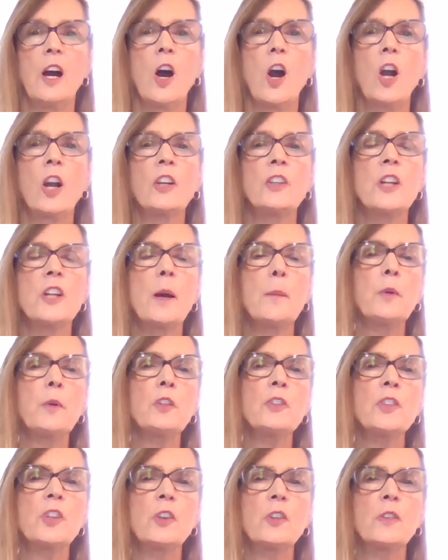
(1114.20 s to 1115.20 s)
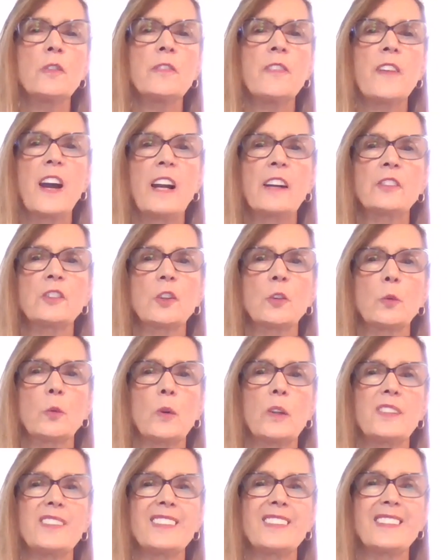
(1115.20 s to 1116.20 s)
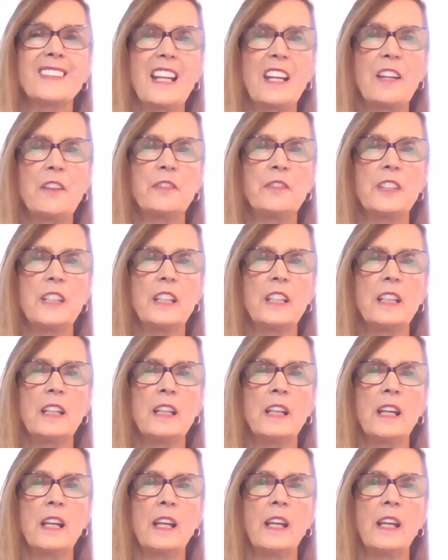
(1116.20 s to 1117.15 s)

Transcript: Our number two factor was safety.